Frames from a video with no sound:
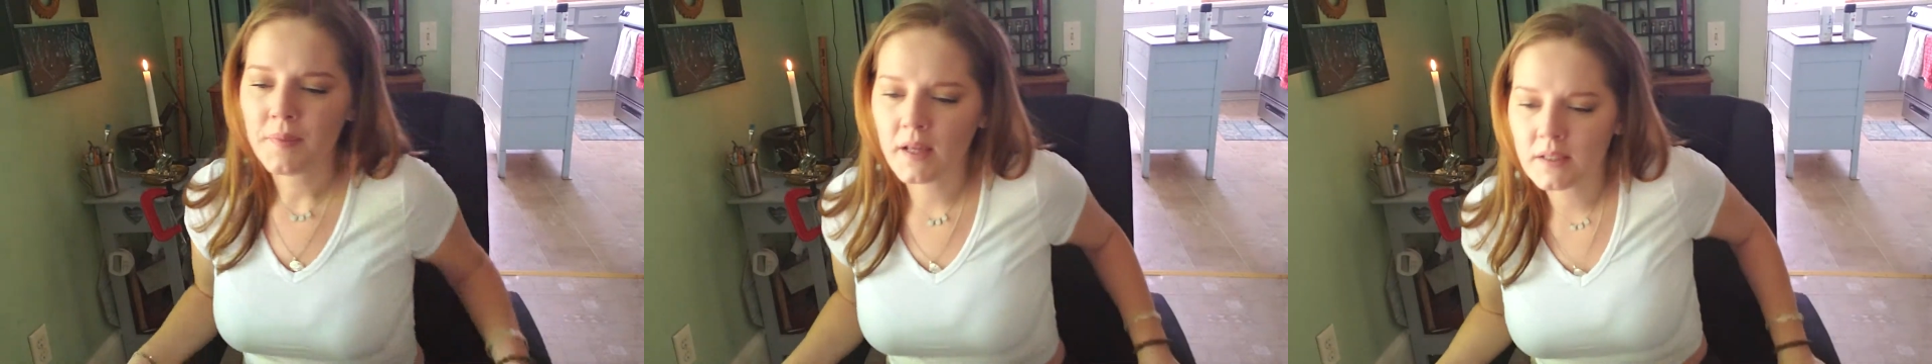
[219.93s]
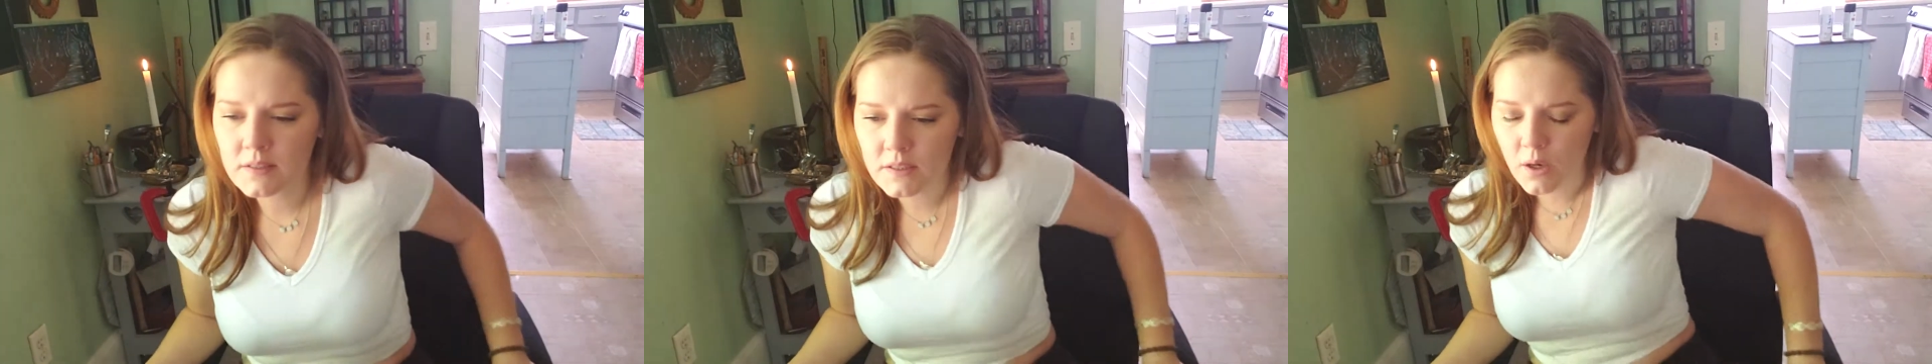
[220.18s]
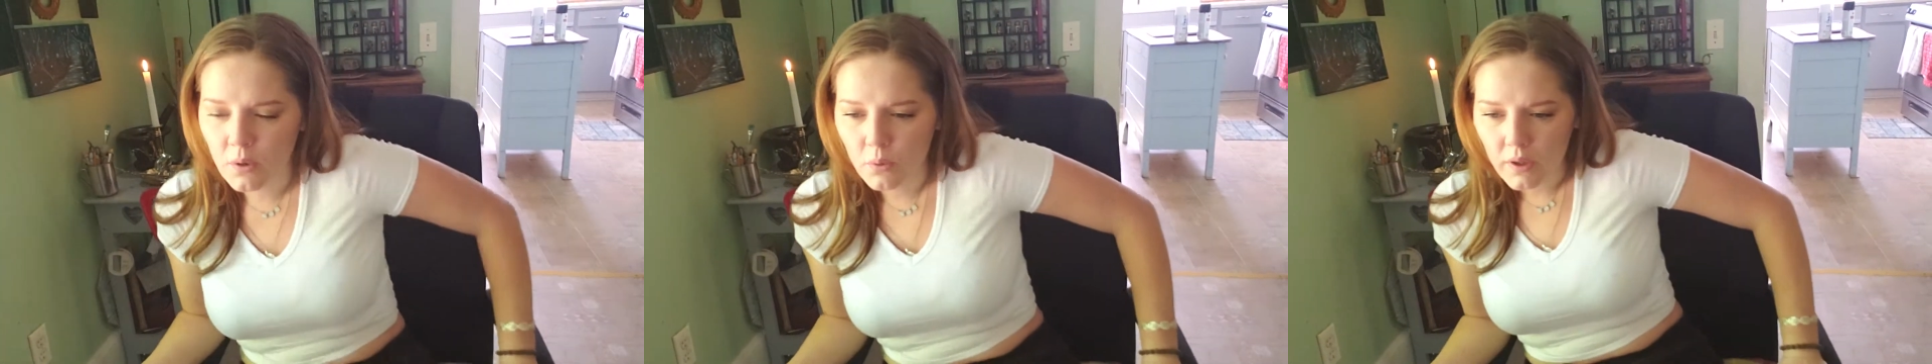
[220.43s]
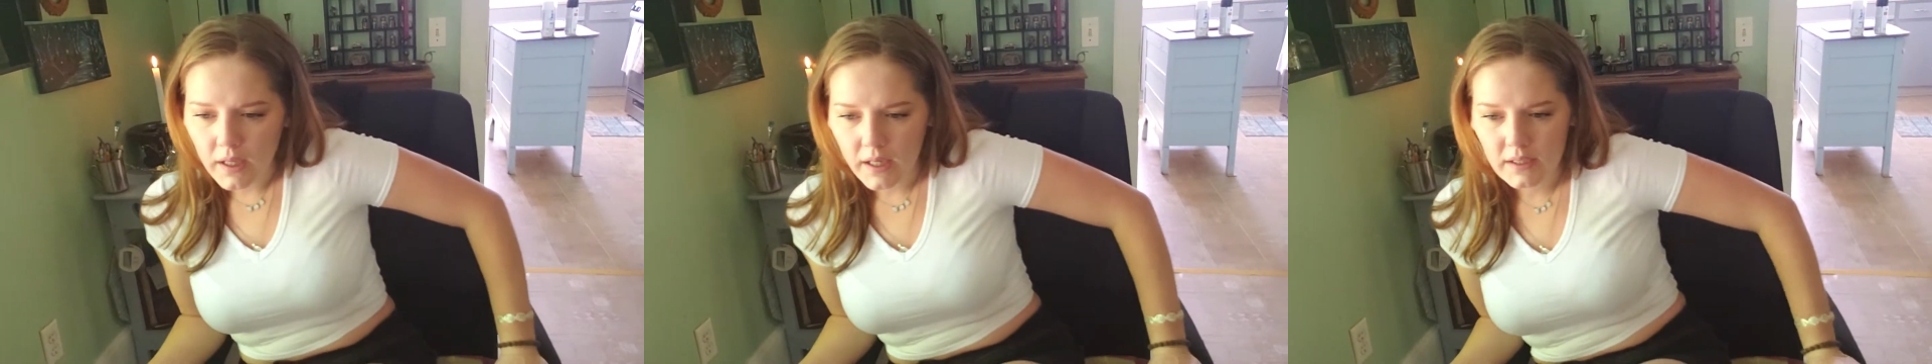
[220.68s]
And so
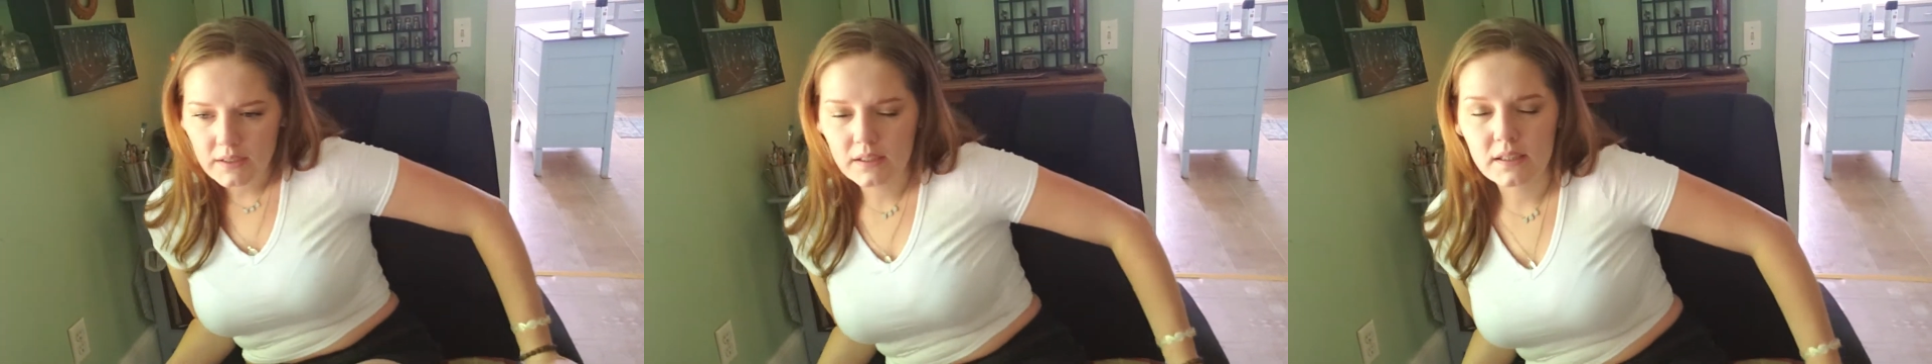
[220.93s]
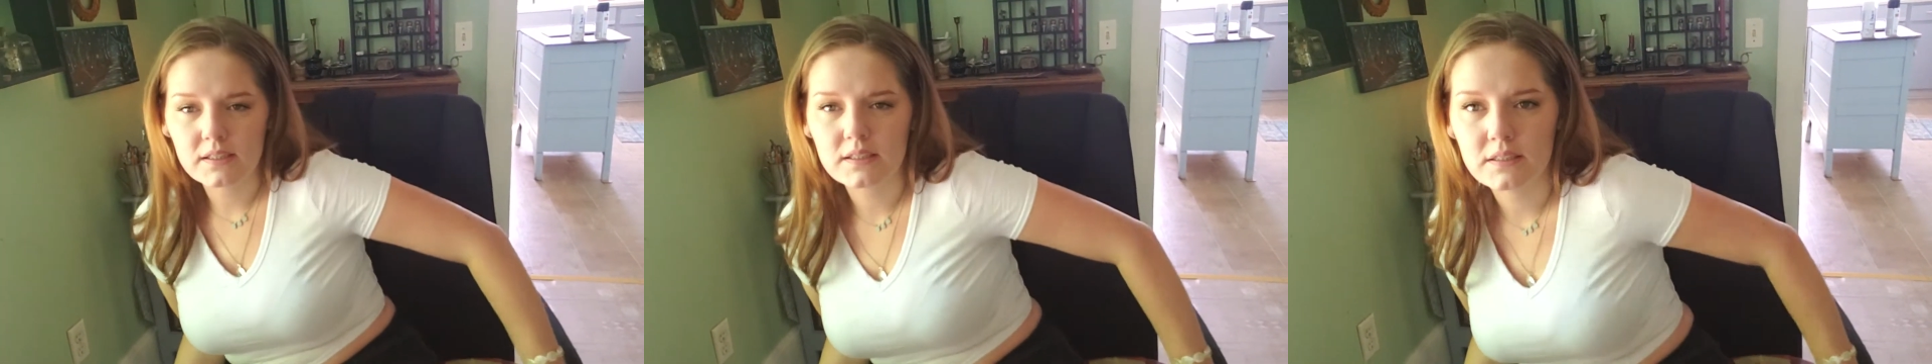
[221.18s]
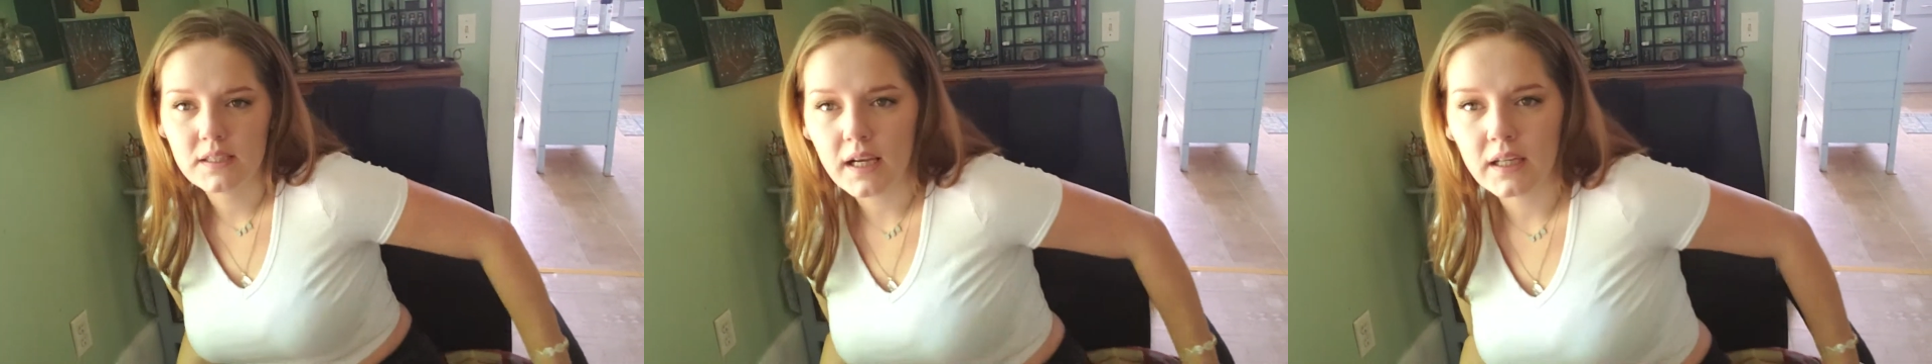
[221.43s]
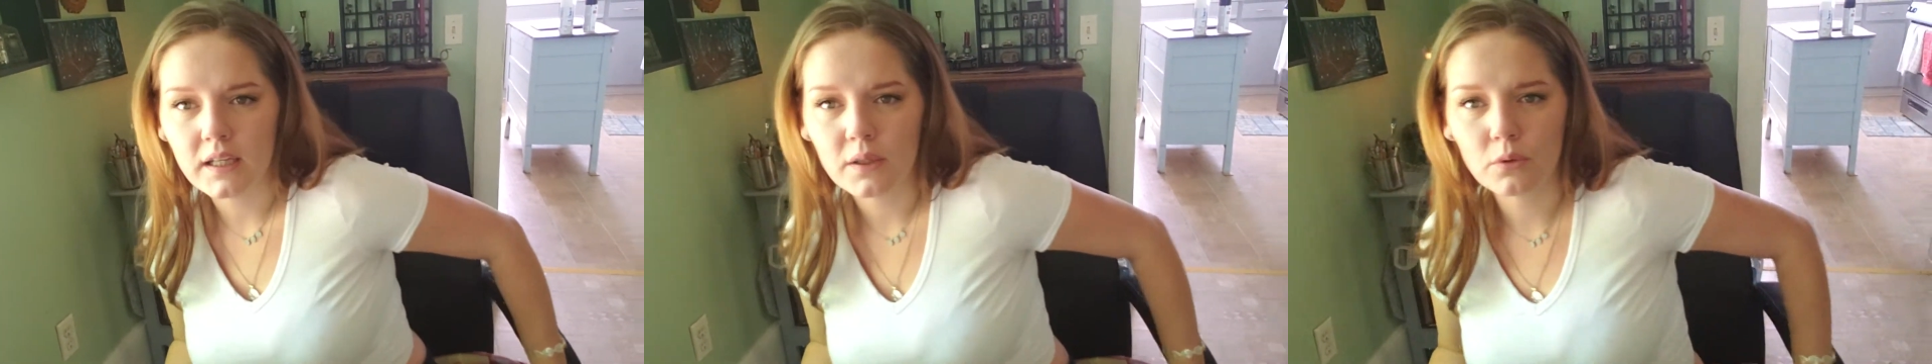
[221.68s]
he did this
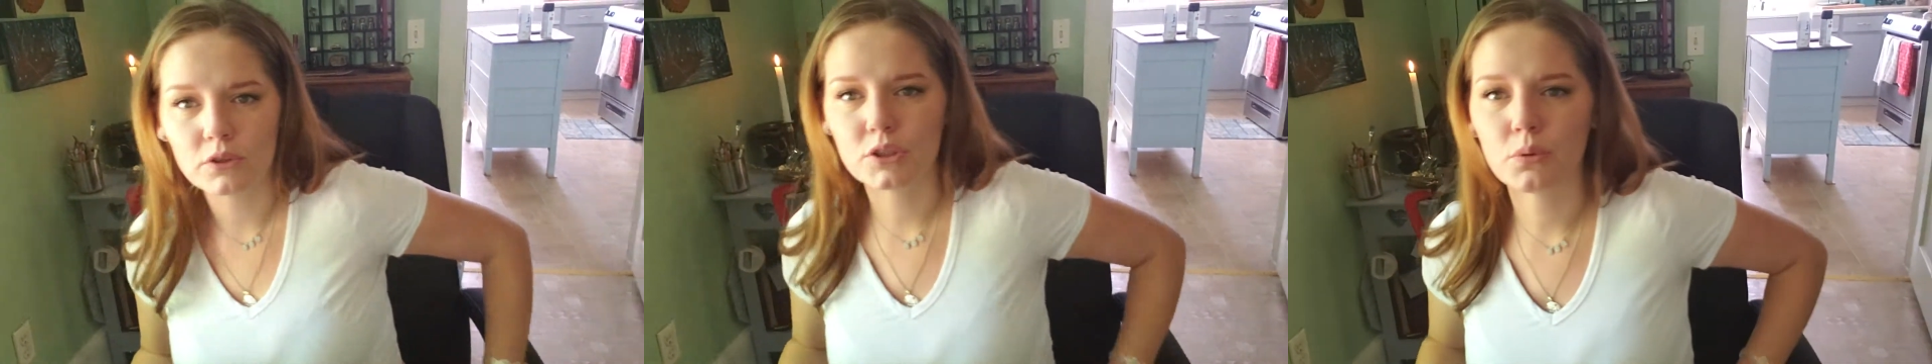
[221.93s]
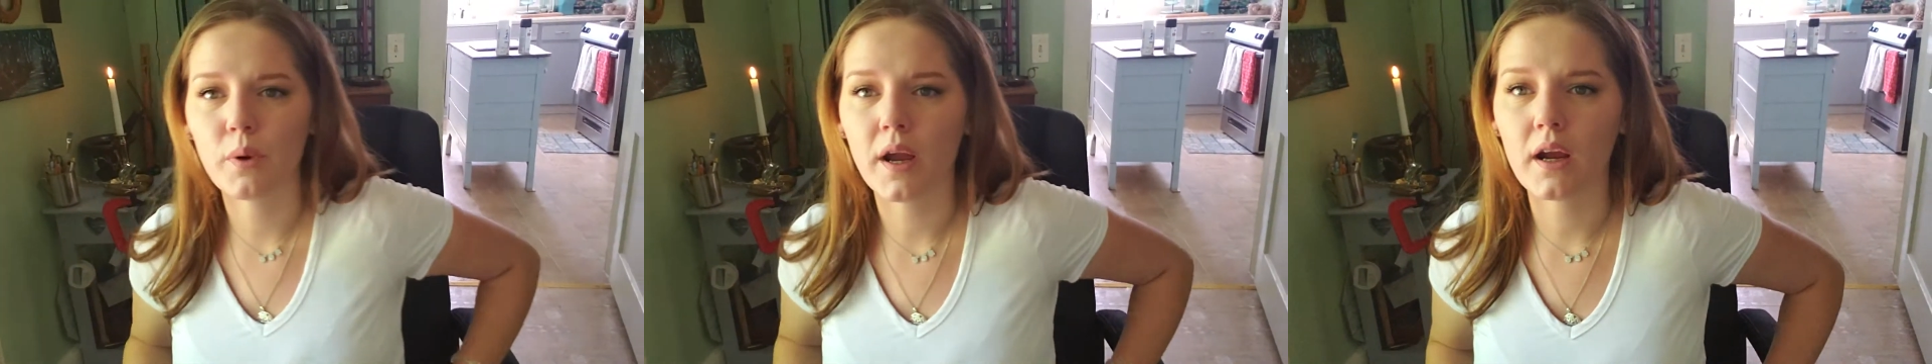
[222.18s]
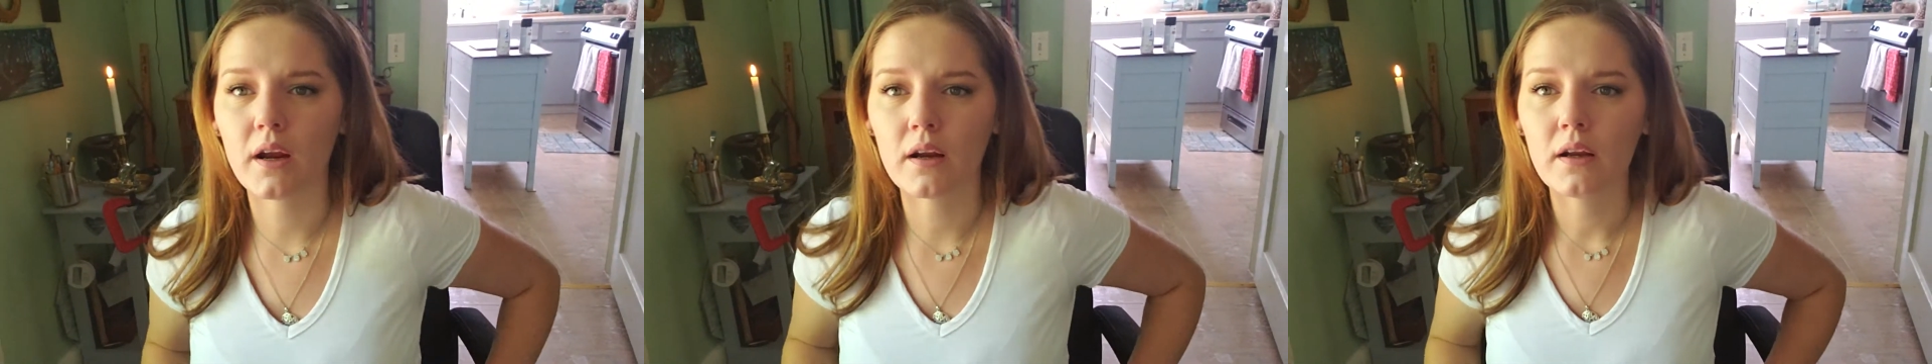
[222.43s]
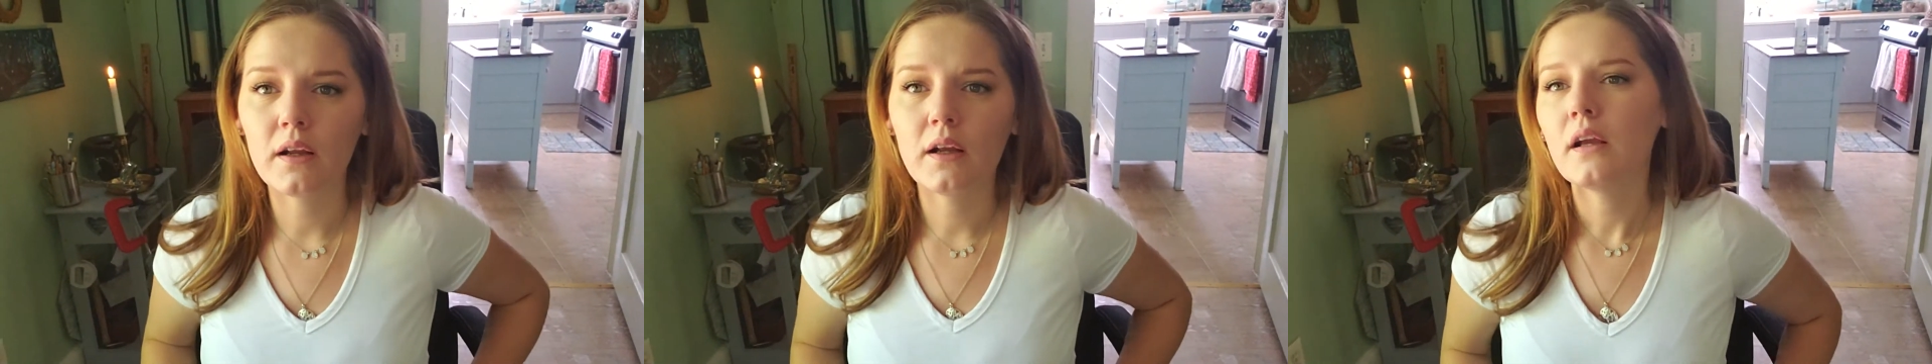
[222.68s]
study to where,